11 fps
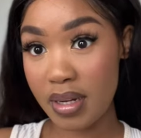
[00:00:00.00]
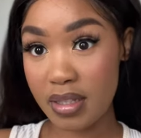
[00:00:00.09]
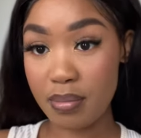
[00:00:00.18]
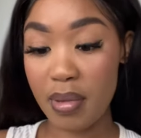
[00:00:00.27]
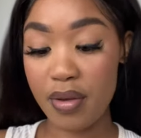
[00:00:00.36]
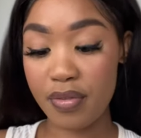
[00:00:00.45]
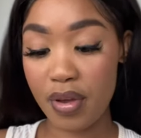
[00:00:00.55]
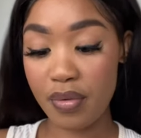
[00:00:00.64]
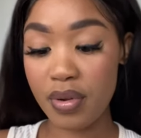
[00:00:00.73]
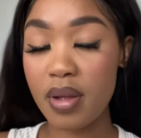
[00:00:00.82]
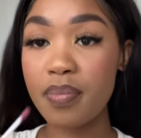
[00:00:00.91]
is my
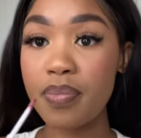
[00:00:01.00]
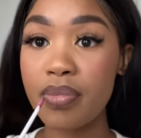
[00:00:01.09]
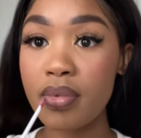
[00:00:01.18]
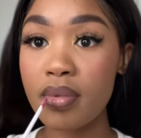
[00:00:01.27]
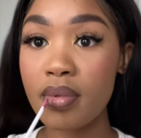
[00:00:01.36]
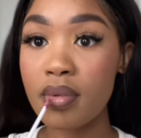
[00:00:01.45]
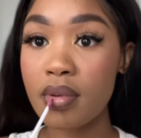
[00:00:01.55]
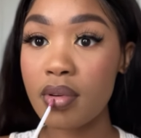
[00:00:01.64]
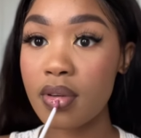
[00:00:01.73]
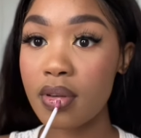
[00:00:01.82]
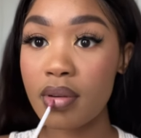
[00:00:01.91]
favorite,
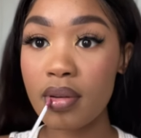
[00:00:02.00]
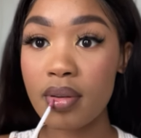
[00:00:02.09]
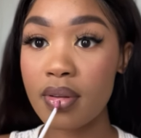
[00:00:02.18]
but yeah.